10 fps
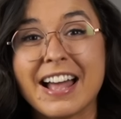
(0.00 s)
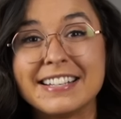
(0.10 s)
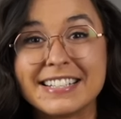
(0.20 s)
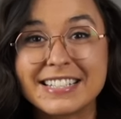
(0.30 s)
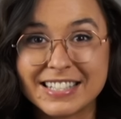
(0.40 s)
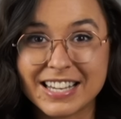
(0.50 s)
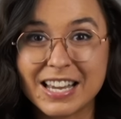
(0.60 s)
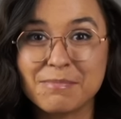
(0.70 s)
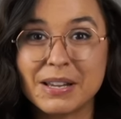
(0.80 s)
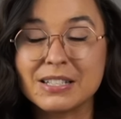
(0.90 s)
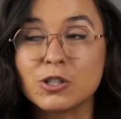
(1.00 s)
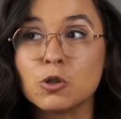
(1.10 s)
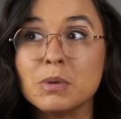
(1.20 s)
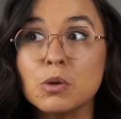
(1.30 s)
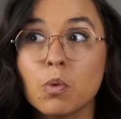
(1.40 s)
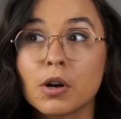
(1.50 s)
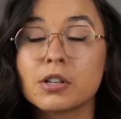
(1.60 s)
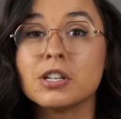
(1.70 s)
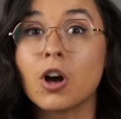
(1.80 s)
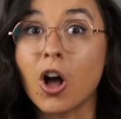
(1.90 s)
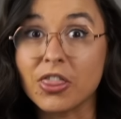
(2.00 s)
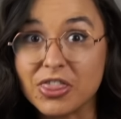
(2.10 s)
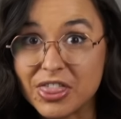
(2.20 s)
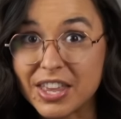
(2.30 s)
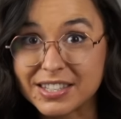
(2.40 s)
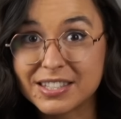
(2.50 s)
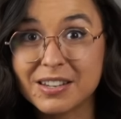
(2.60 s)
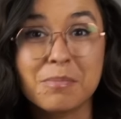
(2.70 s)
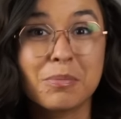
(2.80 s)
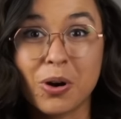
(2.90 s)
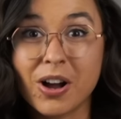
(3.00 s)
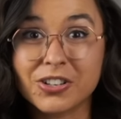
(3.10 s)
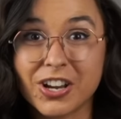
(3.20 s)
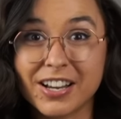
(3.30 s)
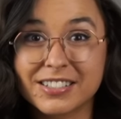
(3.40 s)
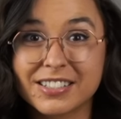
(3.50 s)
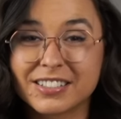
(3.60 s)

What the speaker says: and excitement to be working on this project.